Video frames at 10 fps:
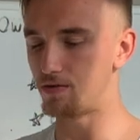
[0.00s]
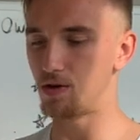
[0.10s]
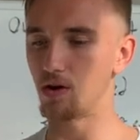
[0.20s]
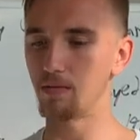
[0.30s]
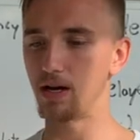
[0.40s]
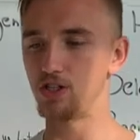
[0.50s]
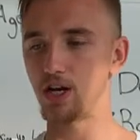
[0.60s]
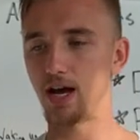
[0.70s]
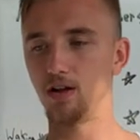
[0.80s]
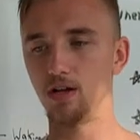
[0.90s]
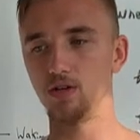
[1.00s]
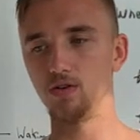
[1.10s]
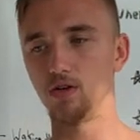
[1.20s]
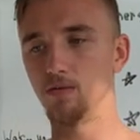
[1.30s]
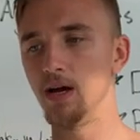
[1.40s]
If you go to my channel on
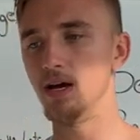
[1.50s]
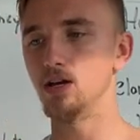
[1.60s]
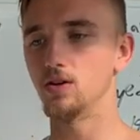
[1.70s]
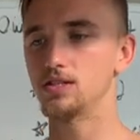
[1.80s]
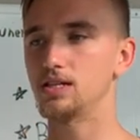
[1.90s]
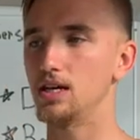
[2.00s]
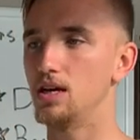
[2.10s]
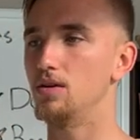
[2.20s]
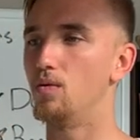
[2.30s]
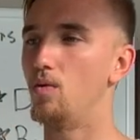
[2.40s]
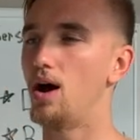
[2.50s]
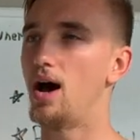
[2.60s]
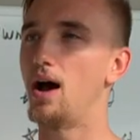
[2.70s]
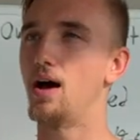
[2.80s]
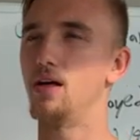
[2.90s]
YouTube, you'll see
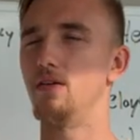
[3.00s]
uh,